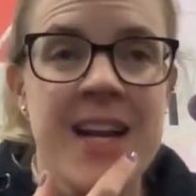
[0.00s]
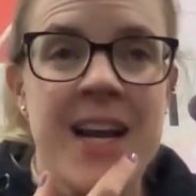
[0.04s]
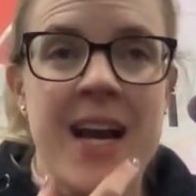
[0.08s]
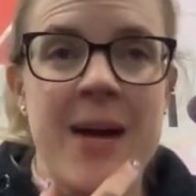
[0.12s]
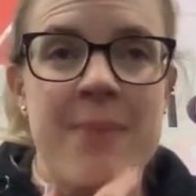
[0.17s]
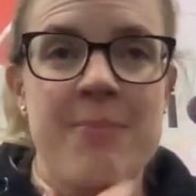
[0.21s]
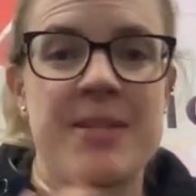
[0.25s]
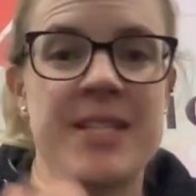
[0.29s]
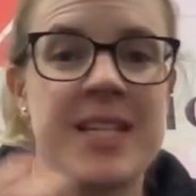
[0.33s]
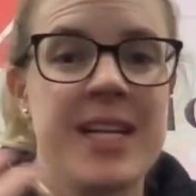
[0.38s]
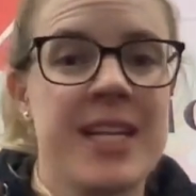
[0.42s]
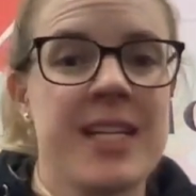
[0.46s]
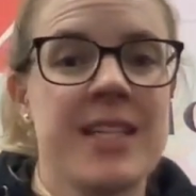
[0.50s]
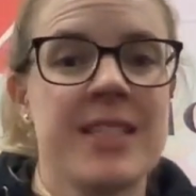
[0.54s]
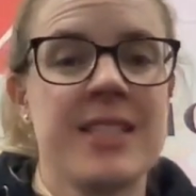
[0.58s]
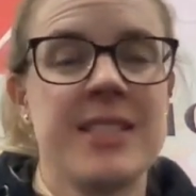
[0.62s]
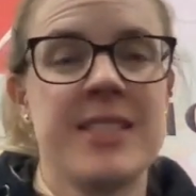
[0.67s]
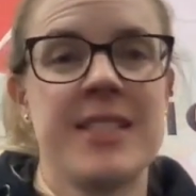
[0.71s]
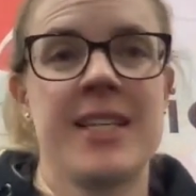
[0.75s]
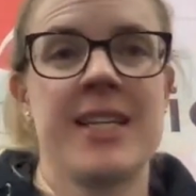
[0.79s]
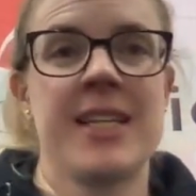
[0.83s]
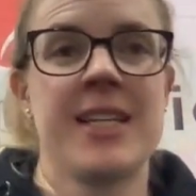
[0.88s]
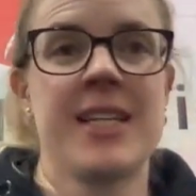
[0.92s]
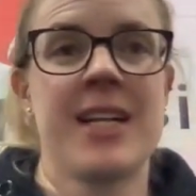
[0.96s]
and particularly
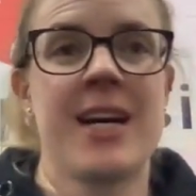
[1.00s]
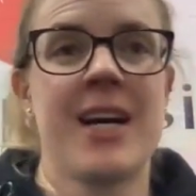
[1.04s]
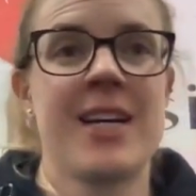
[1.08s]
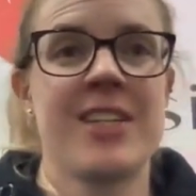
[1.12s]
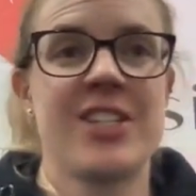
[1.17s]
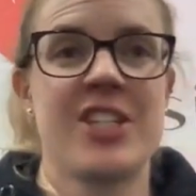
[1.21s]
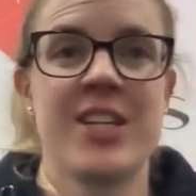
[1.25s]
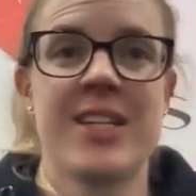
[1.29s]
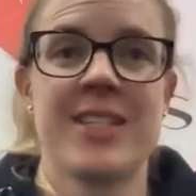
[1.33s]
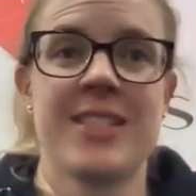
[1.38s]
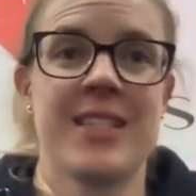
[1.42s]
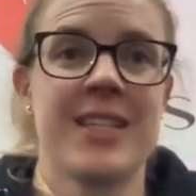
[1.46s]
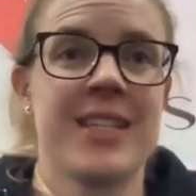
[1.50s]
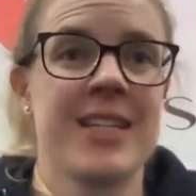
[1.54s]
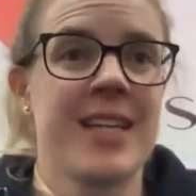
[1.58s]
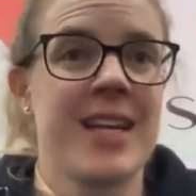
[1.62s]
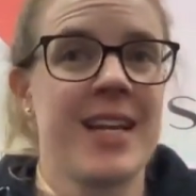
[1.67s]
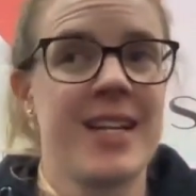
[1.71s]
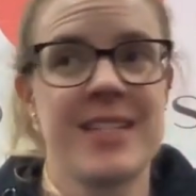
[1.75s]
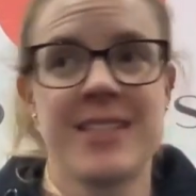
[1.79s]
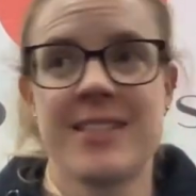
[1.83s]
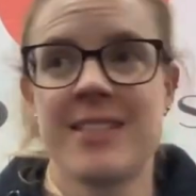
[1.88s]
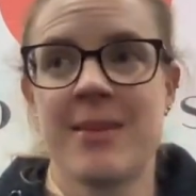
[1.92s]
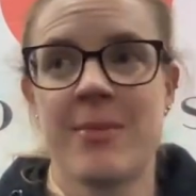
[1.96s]
sitting in hard chairs. And
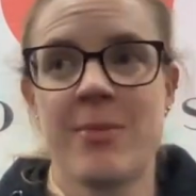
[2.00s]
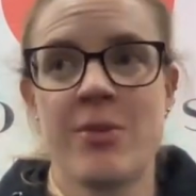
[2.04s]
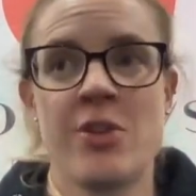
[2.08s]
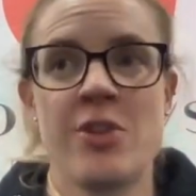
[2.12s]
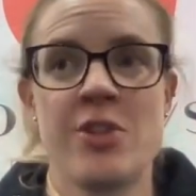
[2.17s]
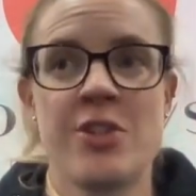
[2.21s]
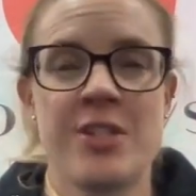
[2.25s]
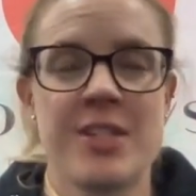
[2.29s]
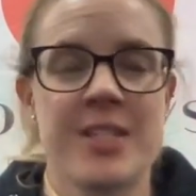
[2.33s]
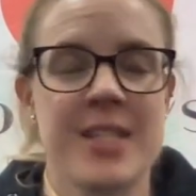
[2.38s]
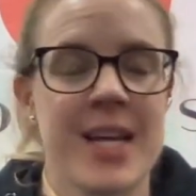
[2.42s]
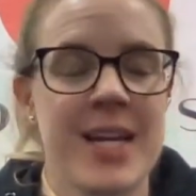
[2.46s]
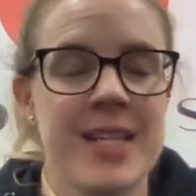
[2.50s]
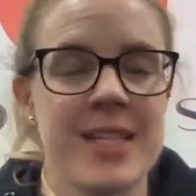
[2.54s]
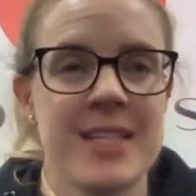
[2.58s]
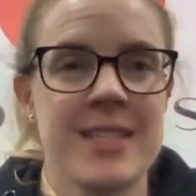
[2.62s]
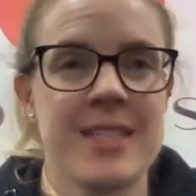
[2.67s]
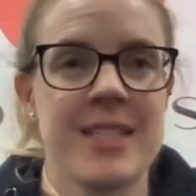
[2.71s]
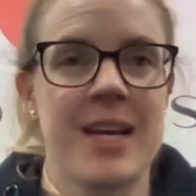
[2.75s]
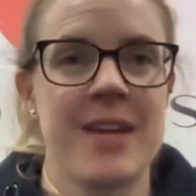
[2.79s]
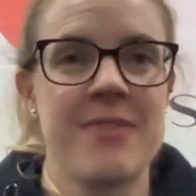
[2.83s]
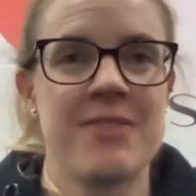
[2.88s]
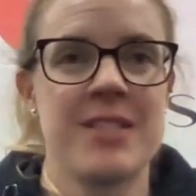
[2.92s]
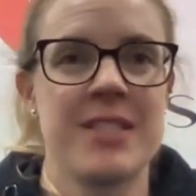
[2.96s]
again, as someone who's just had
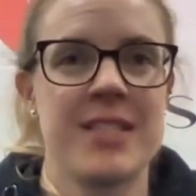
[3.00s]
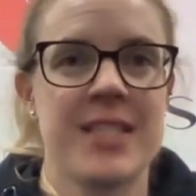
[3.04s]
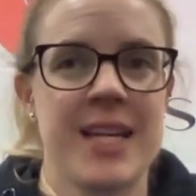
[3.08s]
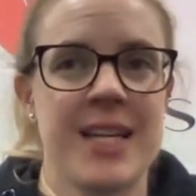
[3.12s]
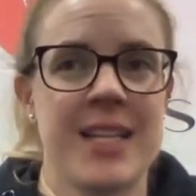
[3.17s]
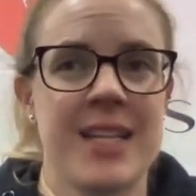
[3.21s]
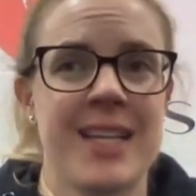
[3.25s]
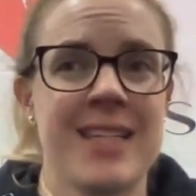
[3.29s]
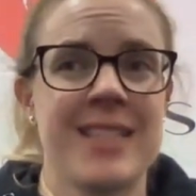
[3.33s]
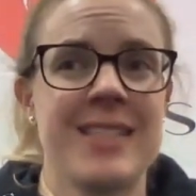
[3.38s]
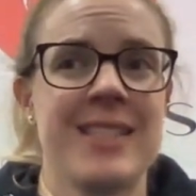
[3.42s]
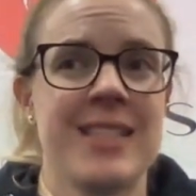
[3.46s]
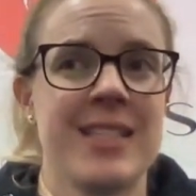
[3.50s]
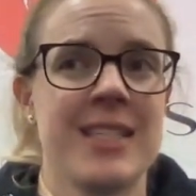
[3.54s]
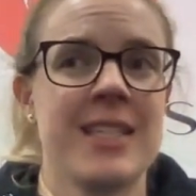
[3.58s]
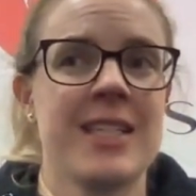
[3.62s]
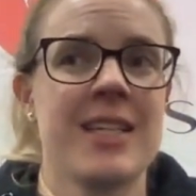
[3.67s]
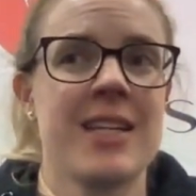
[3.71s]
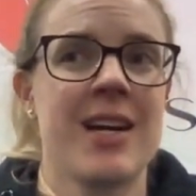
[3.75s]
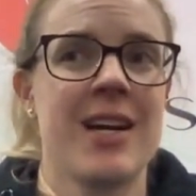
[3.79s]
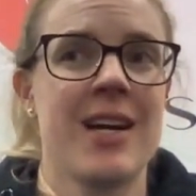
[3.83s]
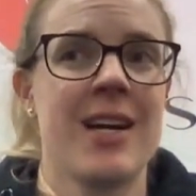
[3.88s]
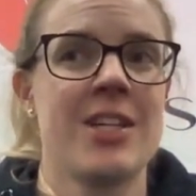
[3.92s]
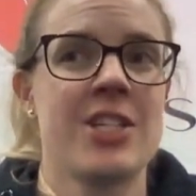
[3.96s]
this, I have to say like sitting
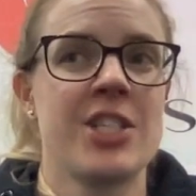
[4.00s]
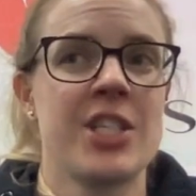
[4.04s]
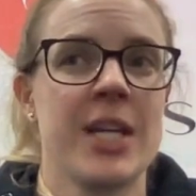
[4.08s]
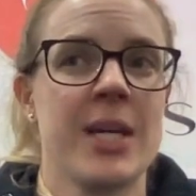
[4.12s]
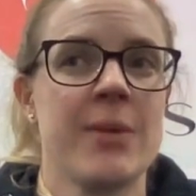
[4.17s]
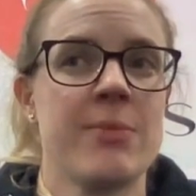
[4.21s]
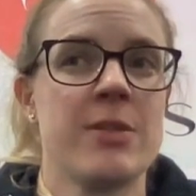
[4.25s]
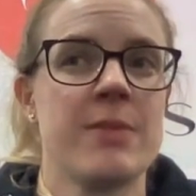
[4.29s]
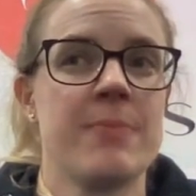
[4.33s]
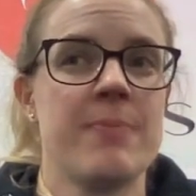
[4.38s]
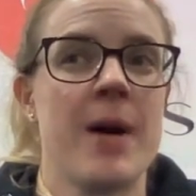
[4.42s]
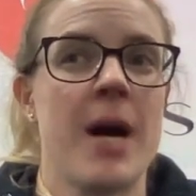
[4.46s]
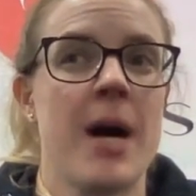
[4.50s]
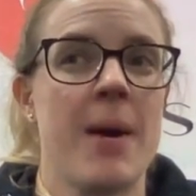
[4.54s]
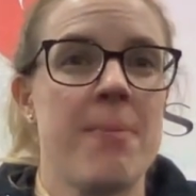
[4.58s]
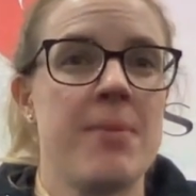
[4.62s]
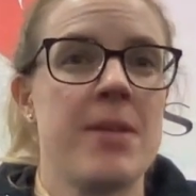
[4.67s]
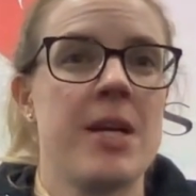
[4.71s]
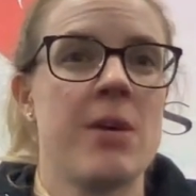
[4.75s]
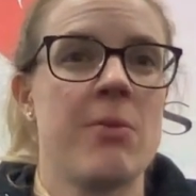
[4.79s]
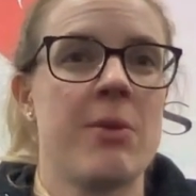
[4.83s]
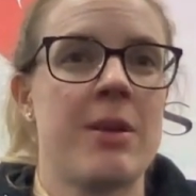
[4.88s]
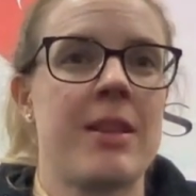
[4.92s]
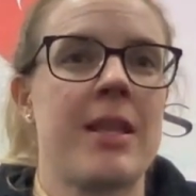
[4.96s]
in a hard chair was up
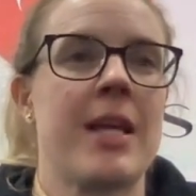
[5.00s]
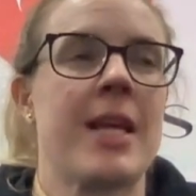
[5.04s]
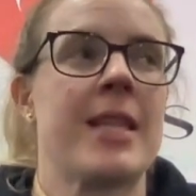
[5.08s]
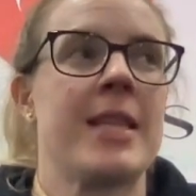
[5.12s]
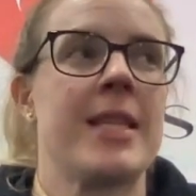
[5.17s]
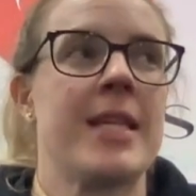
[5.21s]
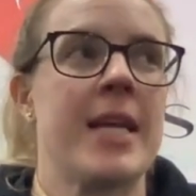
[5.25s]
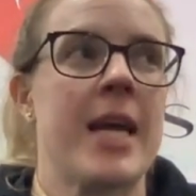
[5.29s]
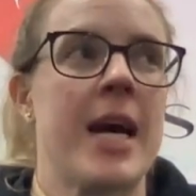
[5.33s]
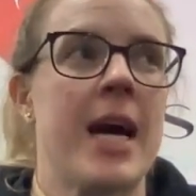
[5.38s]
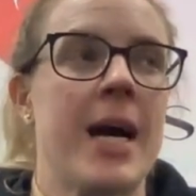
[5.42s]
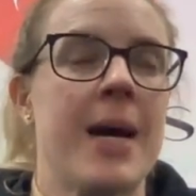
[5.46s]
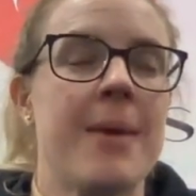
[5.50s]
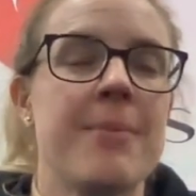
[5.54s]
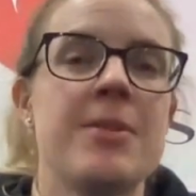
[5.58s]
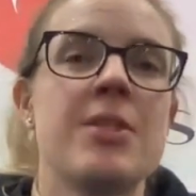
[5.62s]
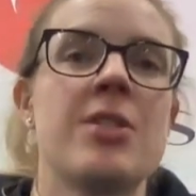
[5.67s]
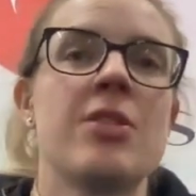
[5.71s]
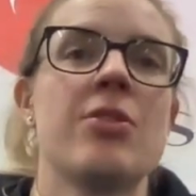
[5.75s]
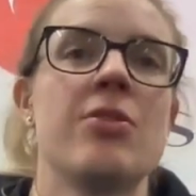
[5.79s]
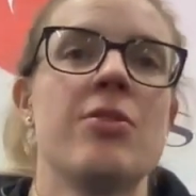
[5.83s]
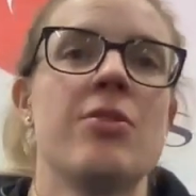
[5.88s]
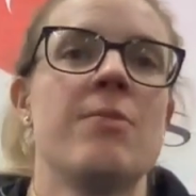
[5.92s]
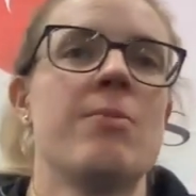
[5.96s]
there with like the
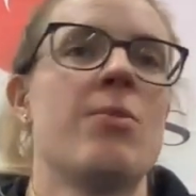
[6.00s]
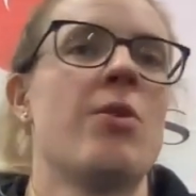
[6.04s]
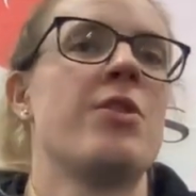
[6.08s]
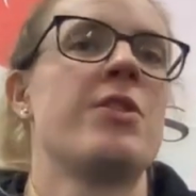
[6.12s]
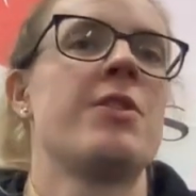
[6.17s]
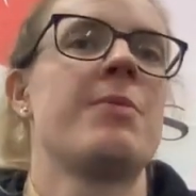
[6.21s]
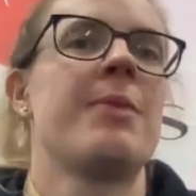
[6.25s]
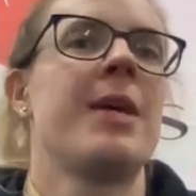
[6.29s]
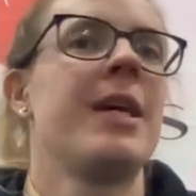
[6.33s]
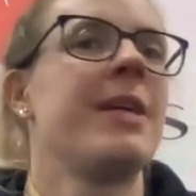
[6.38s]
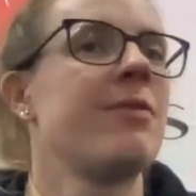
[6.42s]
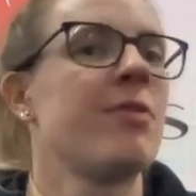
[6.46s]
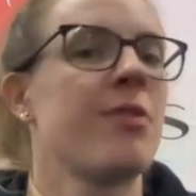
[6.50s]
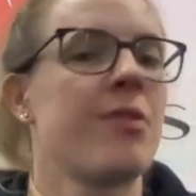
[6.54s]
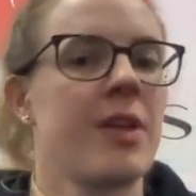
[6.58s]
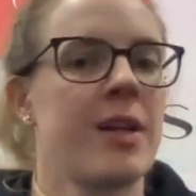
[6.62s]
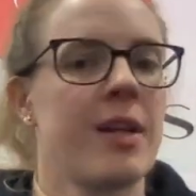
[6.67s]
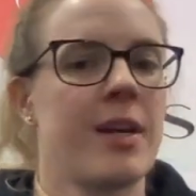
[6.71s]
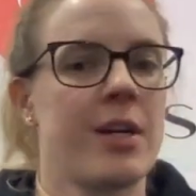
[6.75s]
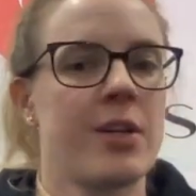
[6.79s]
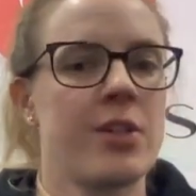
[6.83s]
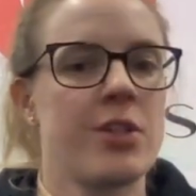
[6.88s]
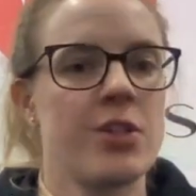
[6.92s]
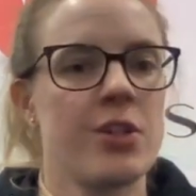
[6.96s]
absolute most painful thing
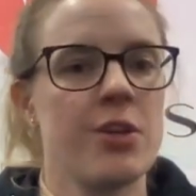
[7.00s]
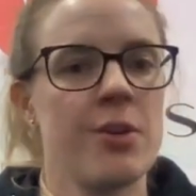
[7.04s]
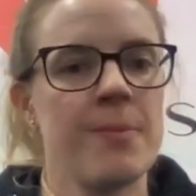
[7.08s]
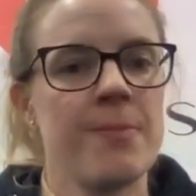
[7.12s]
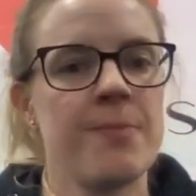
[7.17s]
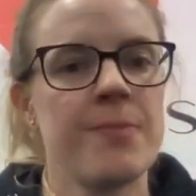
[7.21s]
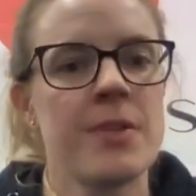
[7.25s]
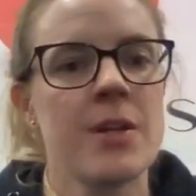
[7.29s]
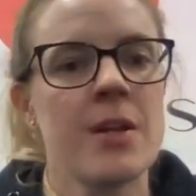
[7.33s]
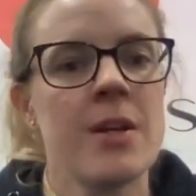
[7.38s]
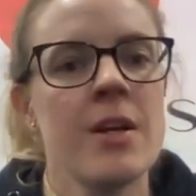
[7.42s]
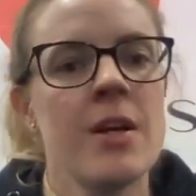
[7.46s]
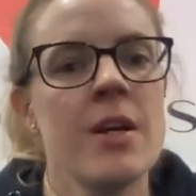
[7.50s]
I could do.